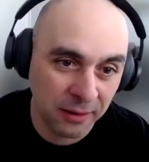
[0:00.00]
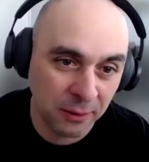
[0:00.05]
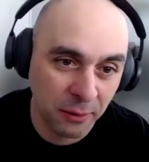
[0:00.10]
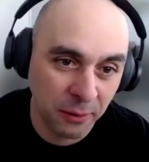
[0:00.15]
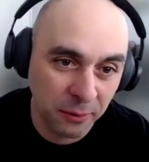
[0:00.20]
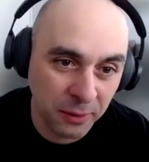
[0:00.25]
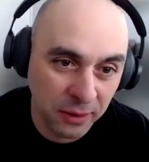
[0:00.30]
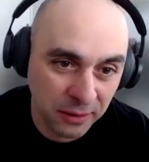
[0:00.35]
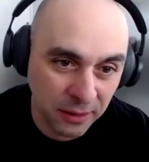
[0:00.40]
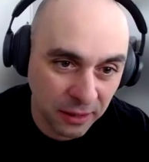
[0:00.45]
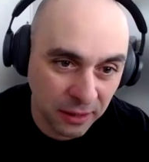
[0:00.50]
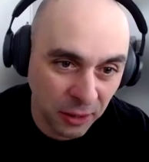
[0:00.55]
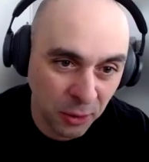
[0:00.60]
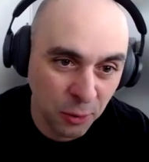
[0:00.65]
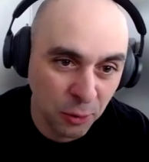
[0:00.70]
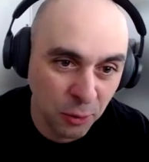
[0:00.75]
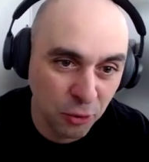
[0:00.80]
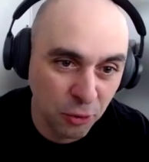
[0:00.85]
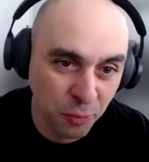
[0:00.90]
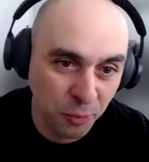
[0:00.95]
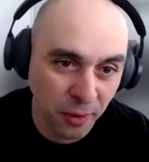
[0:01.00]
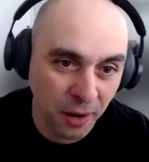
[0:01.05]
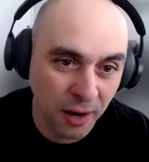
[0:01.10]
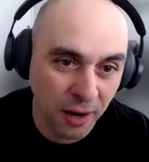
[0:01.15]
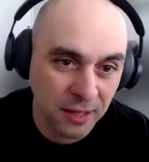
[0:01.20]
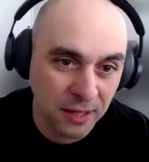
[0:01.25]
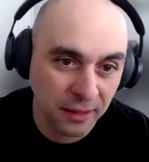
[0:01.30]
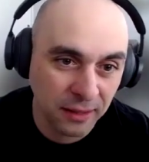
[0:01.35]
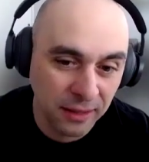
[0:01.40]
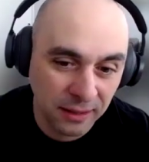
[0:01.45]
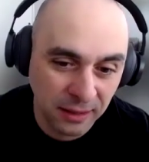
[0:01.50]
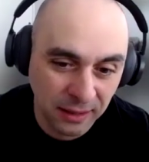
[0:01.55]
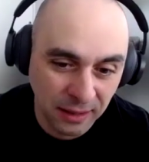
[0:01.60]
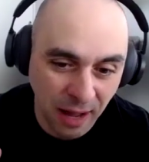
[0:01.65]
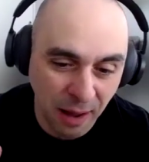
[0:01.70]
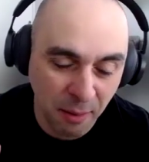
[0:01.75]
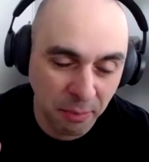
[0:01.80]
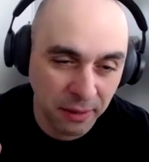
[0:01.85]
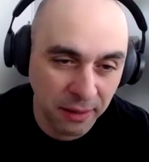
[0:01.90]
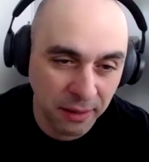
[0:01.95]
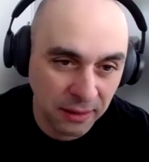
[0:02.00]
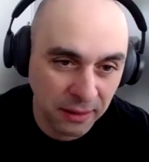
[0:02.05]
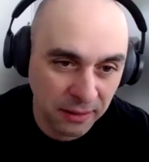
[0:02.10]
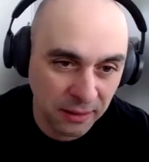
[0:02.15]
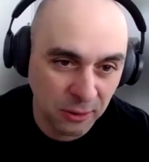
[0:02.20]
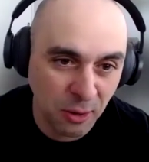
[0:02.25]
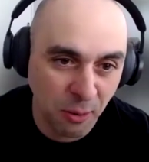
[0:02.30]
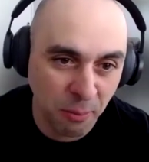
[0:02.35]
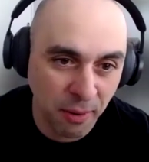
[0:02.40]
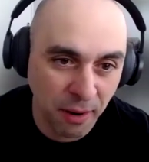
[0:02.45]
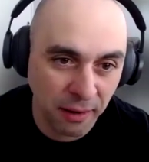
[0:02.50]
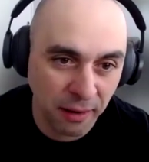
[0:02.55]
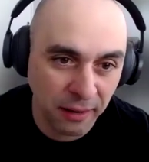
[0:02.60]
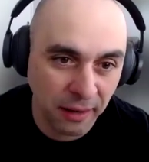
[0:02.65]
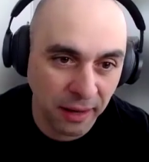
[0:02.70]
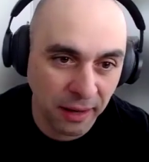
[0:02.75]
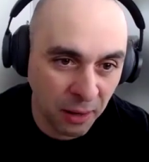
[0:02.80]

So it was a huge project. This company, the Cisco partner,